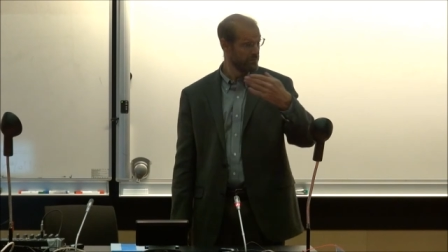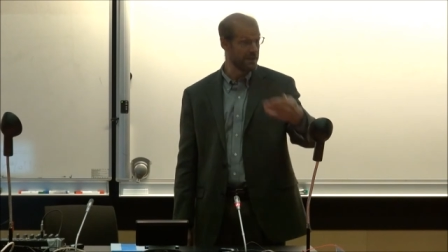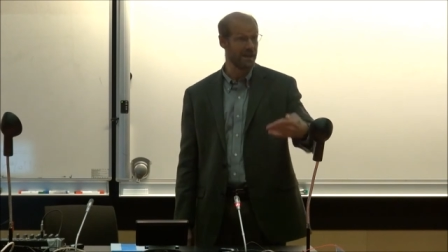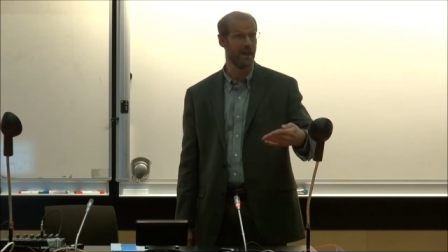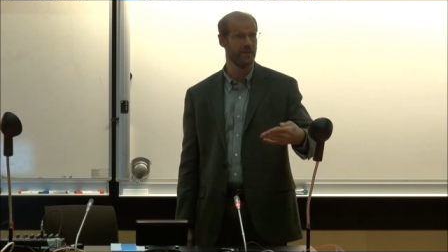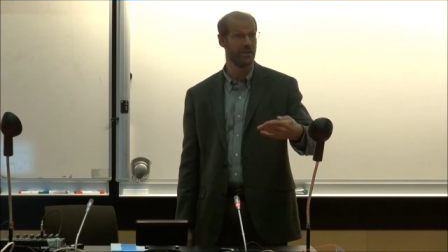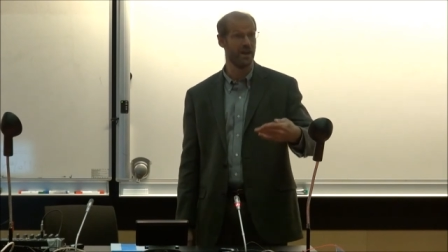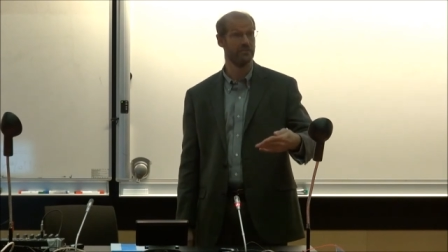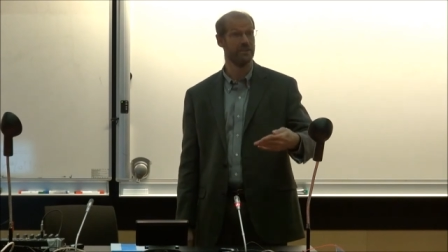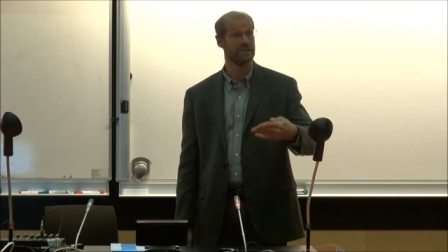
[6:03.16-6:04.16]
because
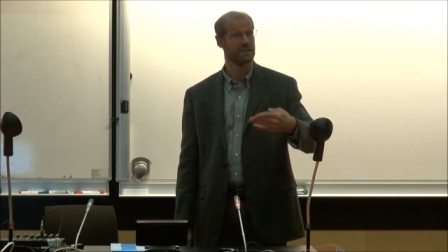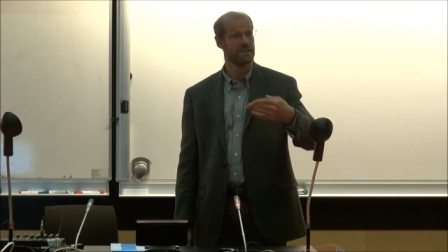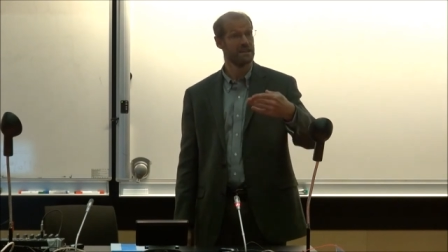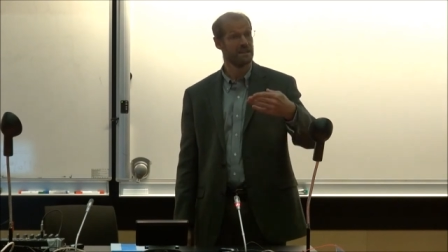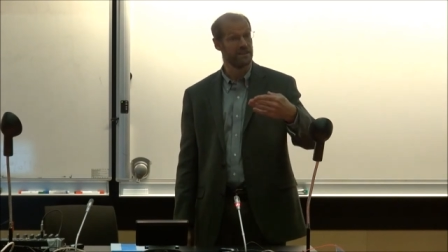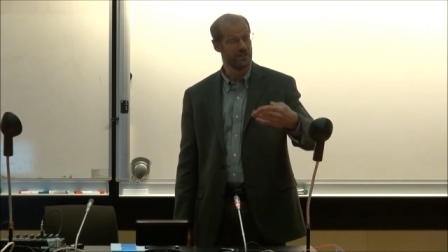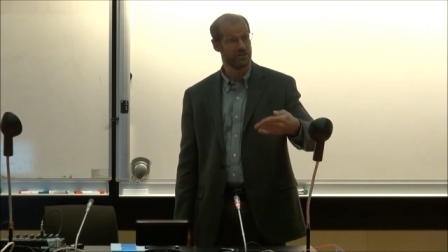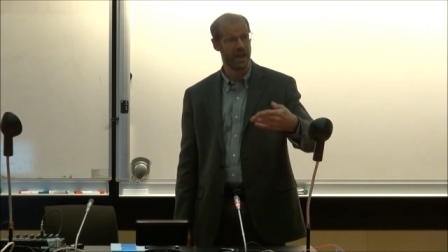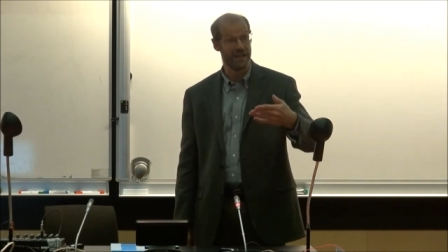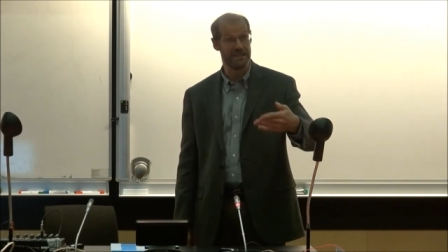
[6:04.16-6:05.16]
of this,
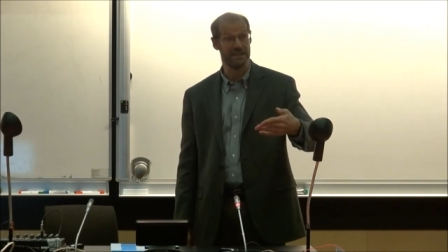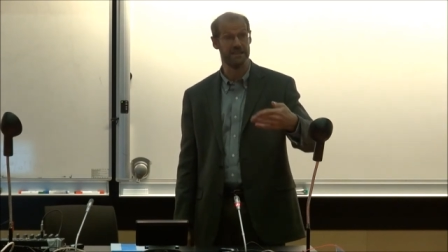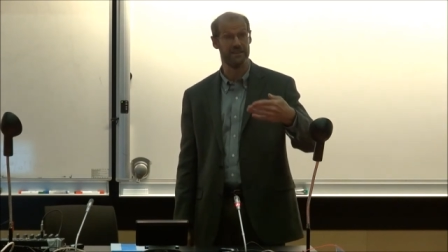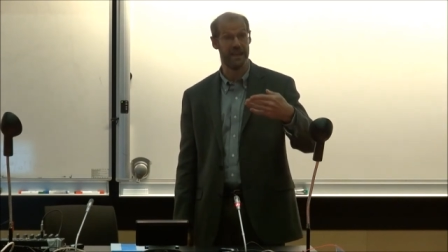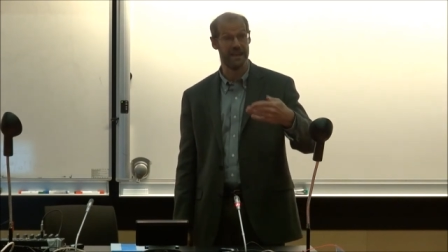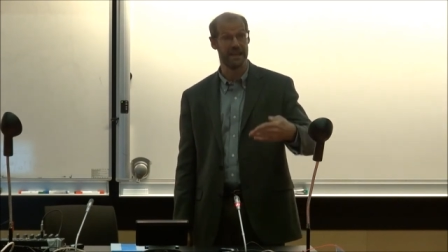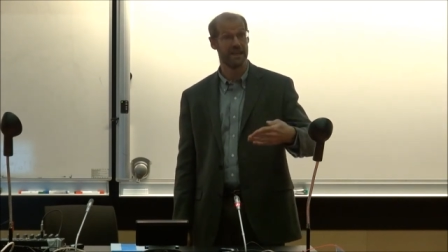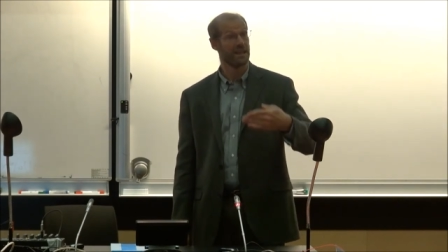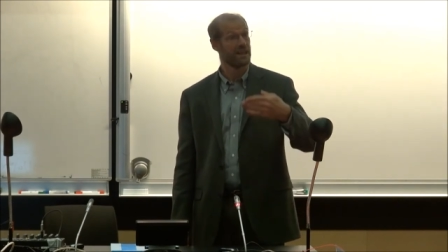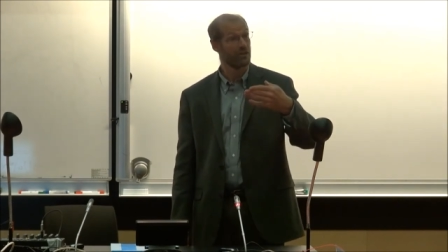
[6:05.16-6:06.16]
this idea that
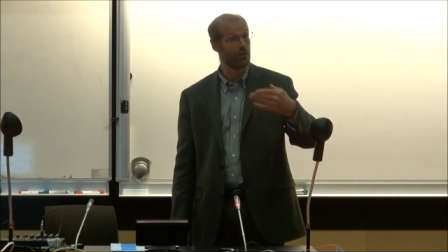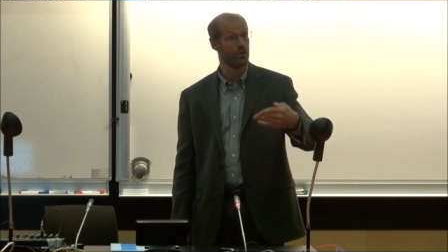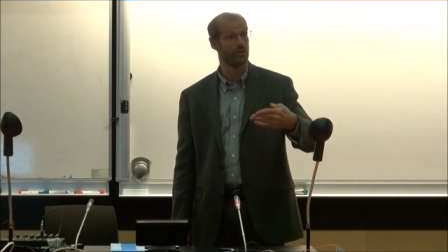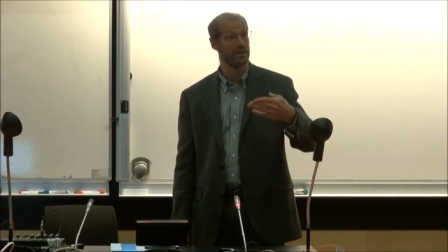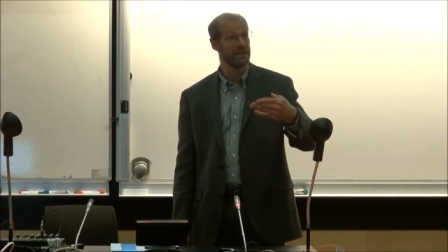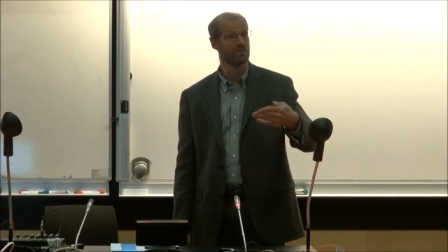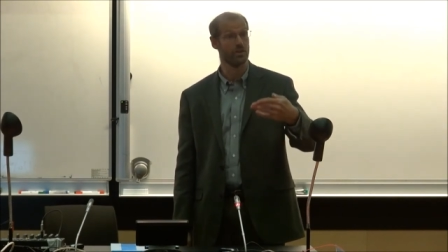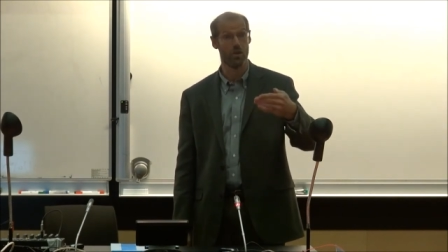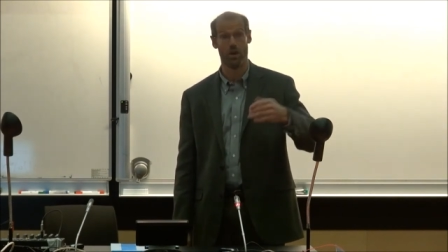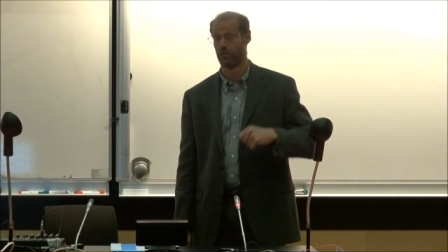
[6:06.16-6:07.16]
growth is a
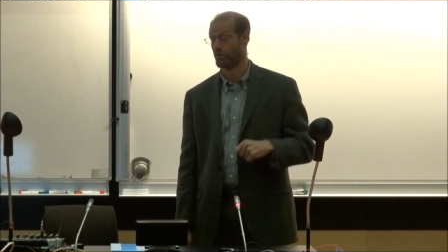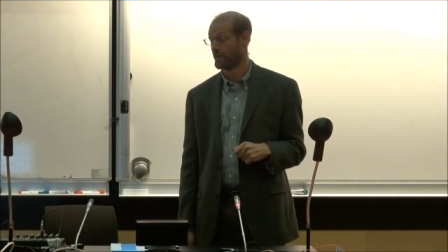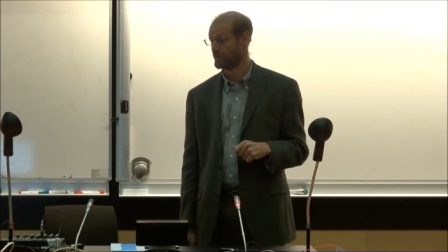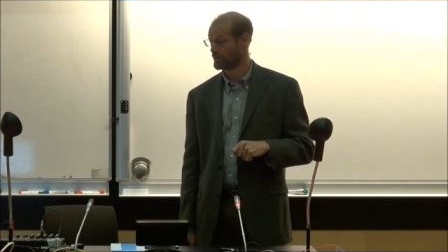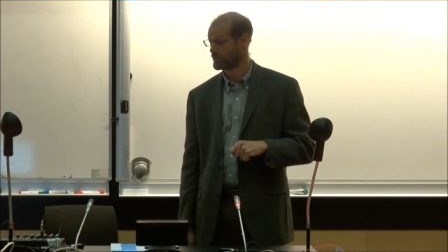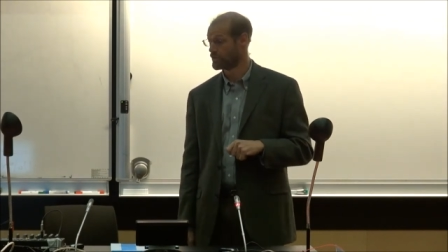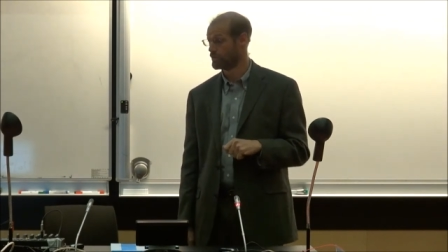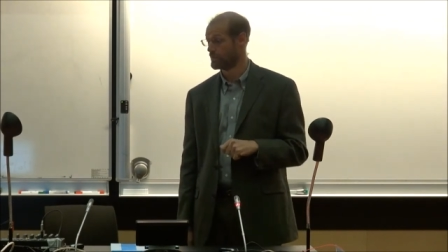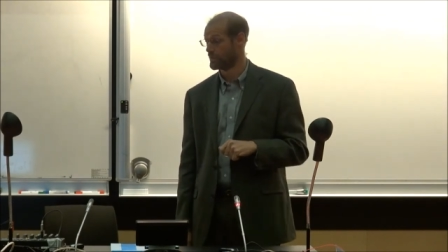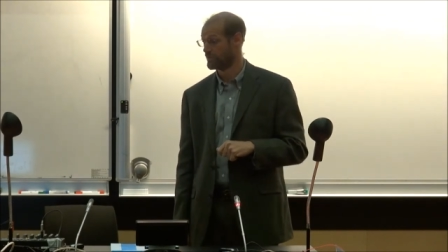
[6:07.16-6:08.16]
long run
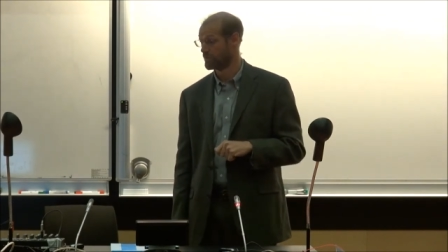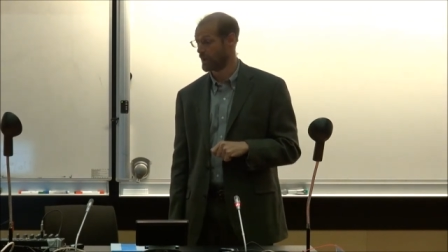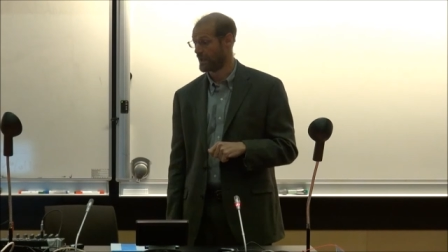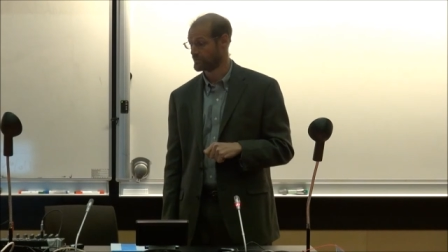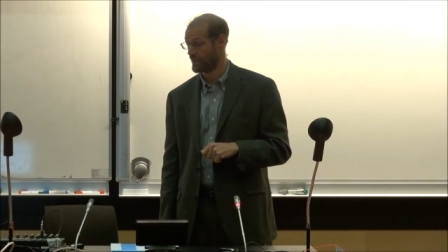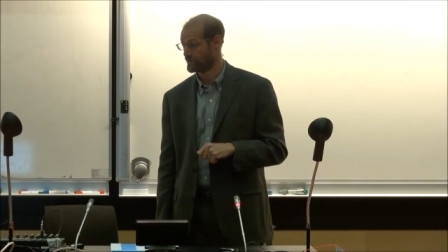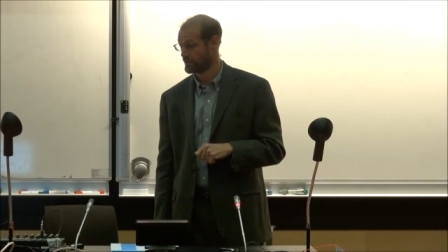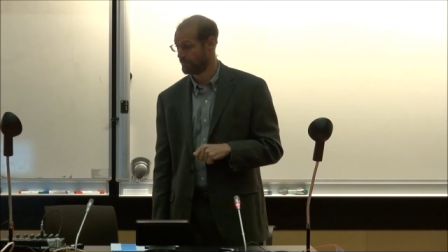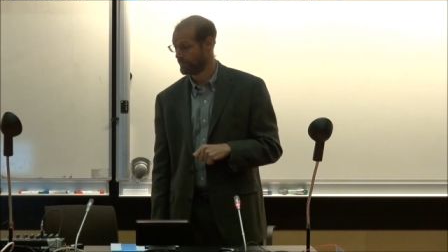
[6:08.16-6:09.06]
cumulative process.